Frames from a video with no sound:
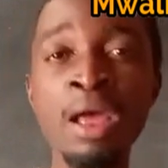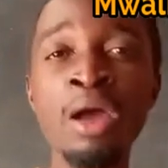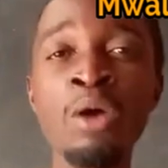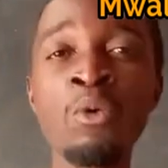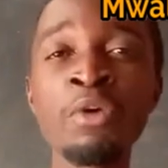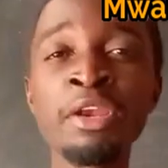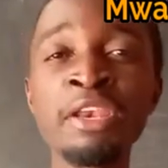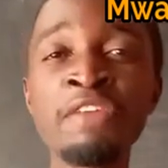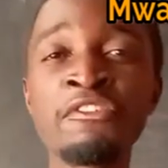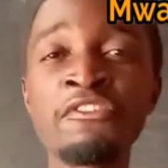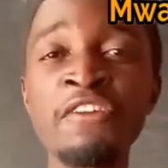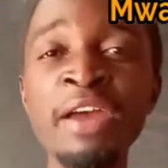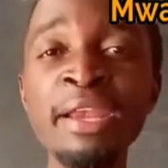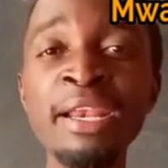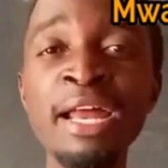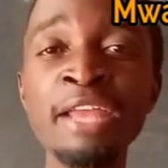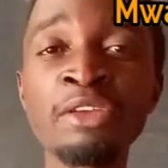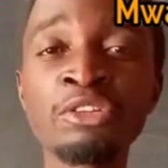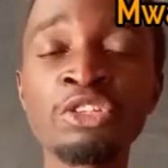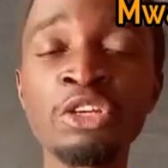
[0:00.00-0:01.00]
We define
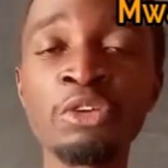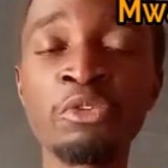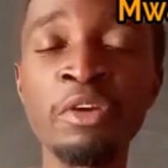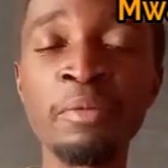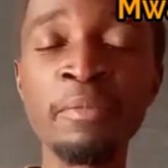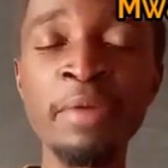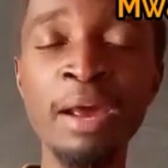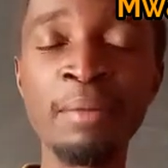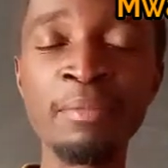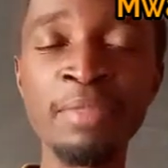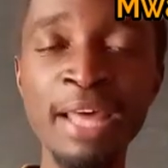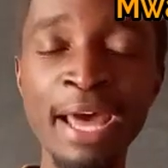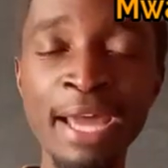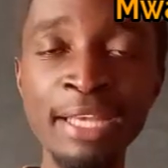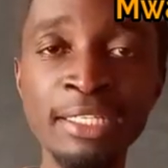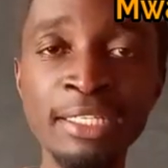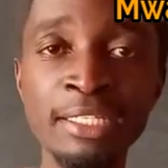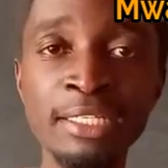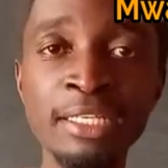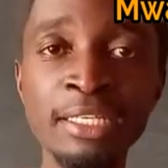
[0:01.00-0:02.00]
a neutral equilibrium
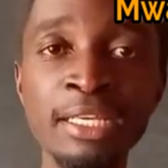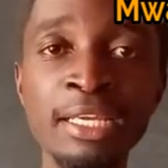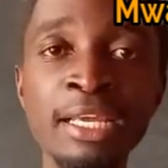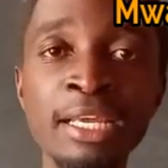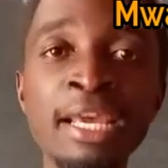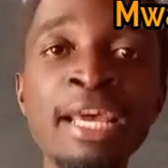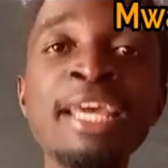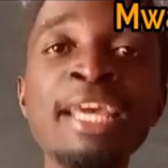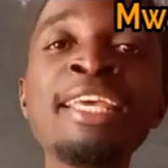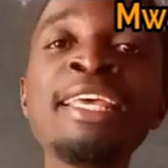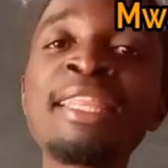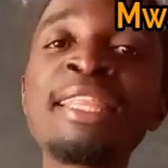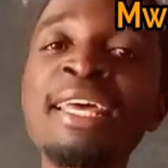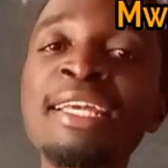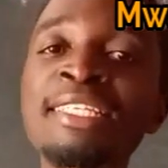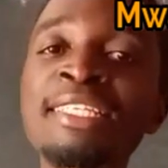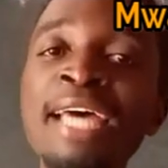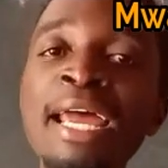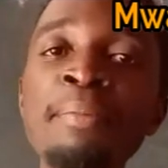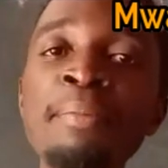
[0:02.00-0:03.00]
that is
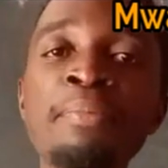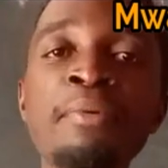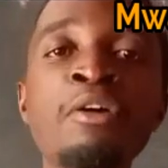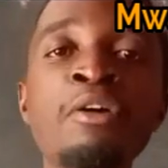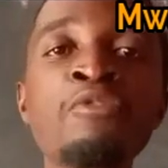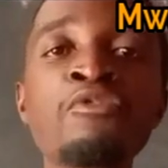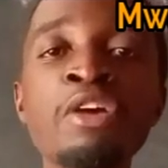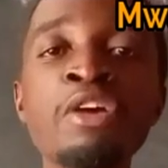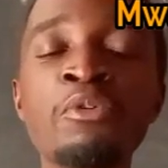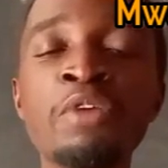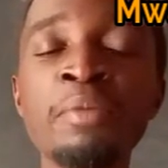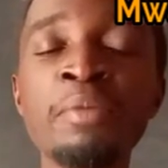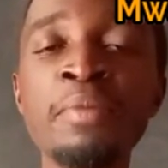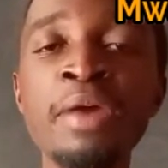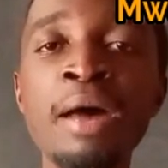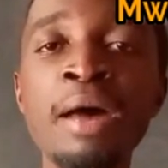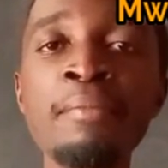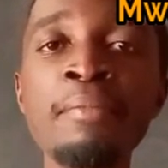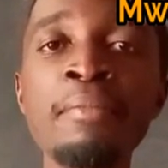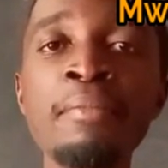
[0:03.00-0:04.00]
the type of
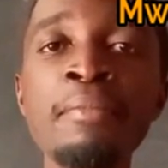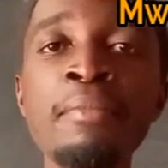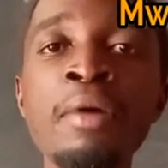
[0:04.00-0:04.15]
equilibrium